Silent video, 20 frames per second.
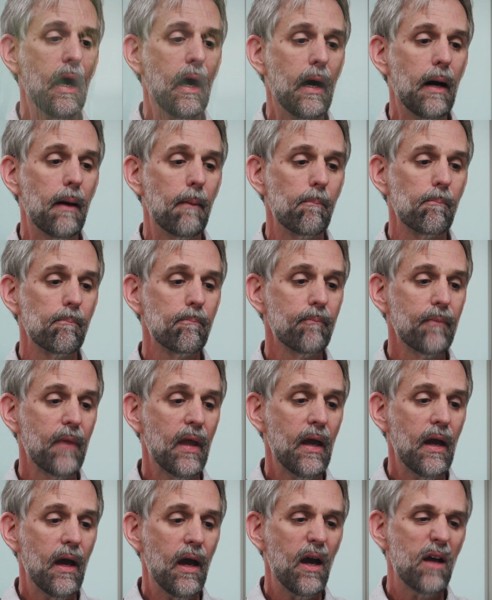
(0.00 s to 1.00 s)

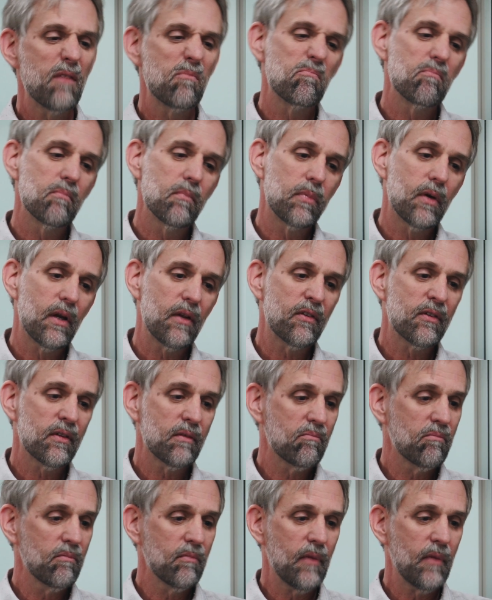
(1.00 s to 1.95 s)
as